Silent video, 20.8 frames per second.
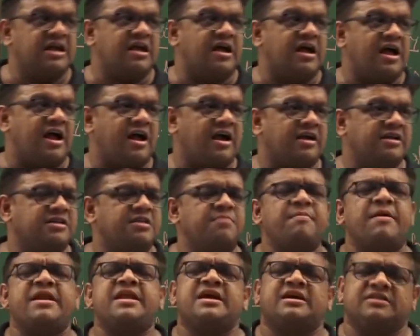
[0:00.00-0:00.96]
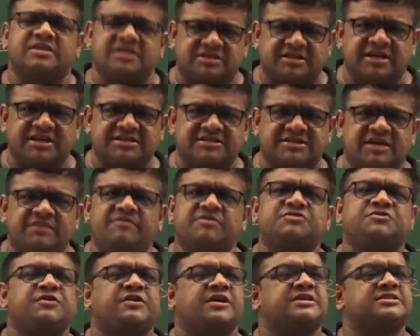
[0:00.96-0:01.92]
and there are many other things in
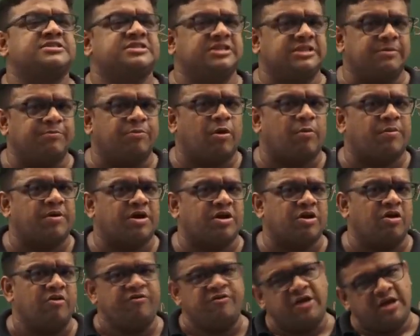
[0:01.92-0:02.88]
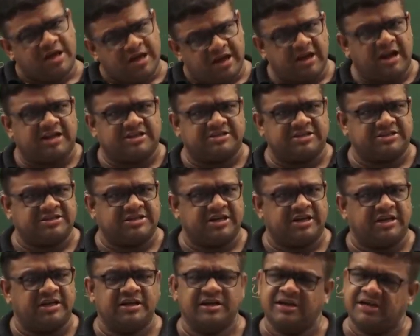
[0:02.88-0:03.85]
which we can see the property of
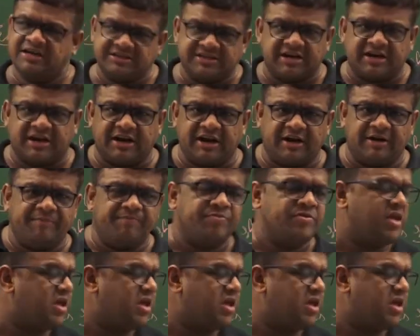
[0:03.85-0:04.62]
elasticity. Is it clear?